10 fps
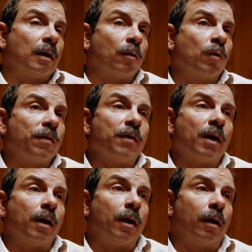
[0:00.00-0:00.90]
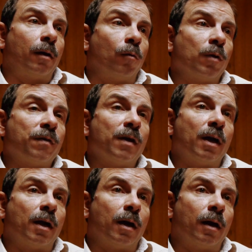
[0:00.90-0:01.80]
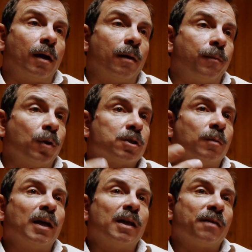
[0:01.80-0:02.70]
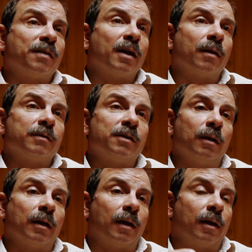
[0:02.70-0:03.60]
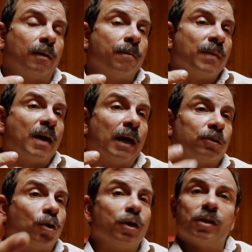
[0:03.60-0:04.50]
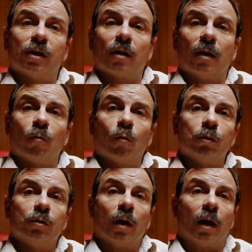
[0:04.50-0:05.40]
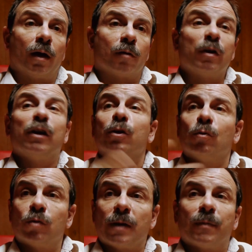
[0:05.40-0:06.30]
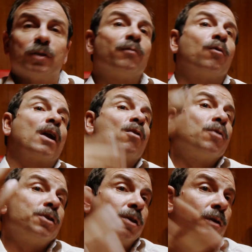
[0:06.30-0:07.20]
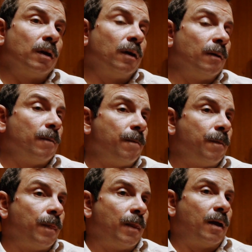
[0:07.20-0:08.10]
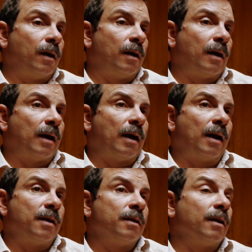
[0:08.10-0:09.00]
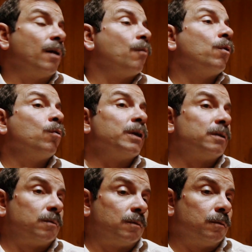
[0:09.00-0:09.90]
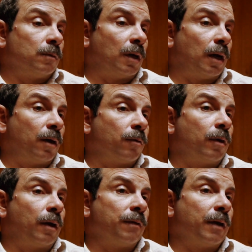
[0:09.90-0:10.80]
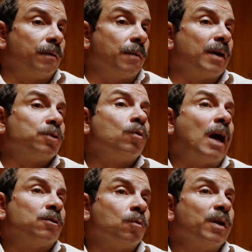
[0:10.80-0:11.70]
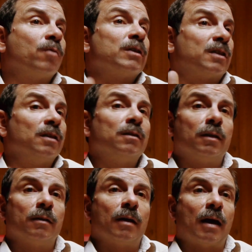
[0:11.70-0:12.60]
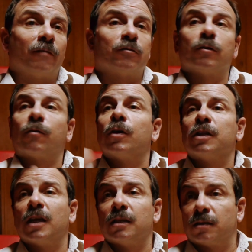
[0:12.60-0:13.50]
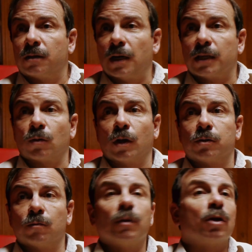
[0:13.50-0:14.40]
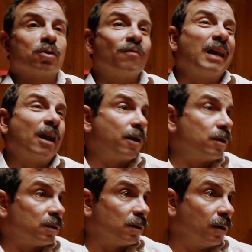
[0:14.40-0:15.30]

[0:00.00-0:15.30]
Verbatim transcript: with the with the possibility that the, the attorney general would uh, renew that measure for another year, and uh, we were. Uh, uh, the, the measure had to be rescinded after 30 days in isolation because of the letters